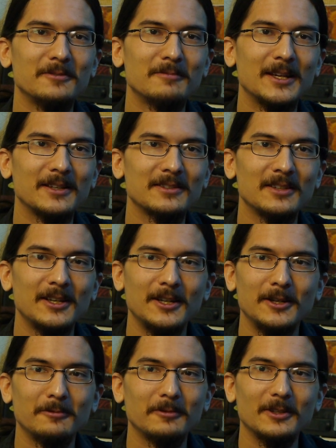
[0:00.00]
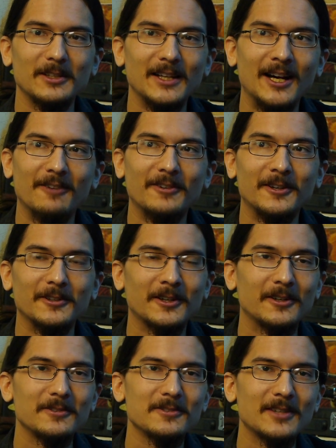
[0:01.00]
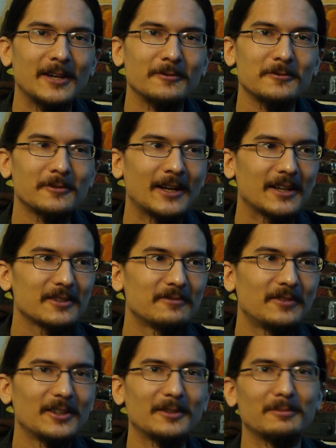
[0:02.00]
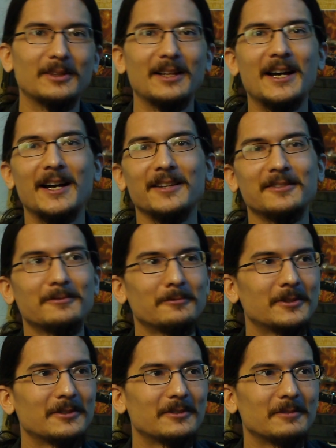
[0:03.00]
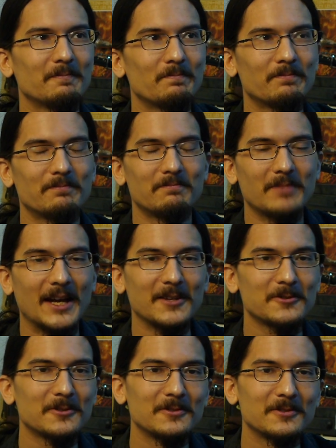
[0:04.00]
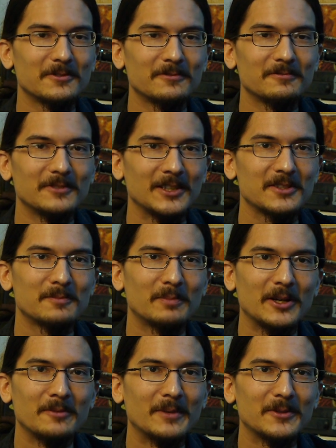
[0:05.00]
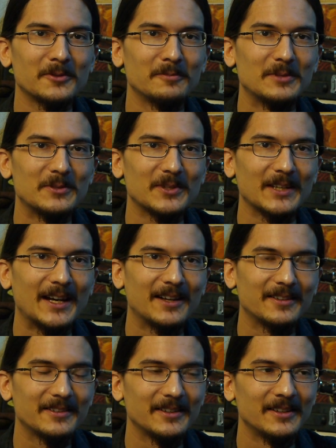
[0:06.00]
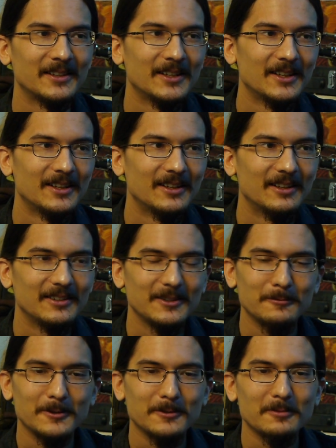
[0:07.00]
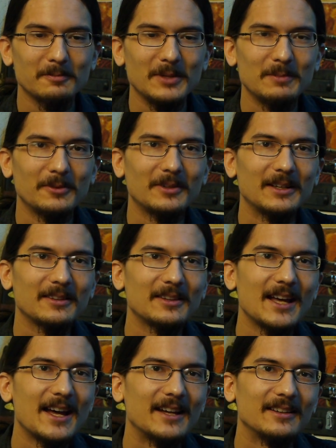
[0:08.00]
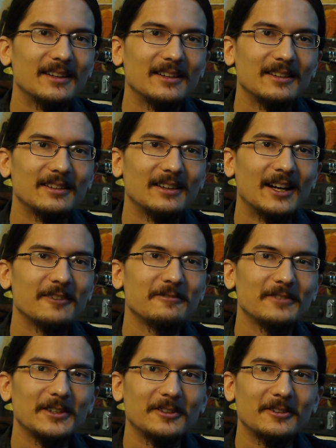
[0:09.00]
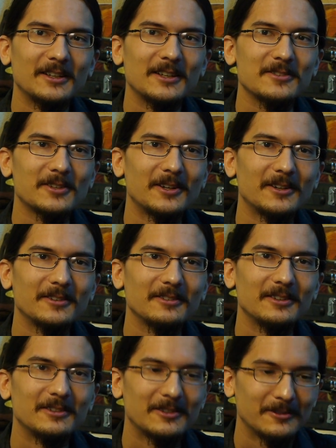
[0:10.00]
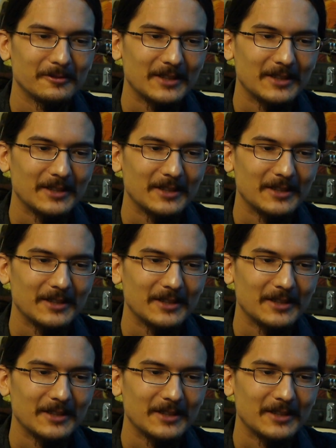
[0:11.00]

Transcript: makes really avant-garde soundtracks, Philip Glass, one of the bastions of experimental musicality. He worked with people like that, and I feel at his heart, you know,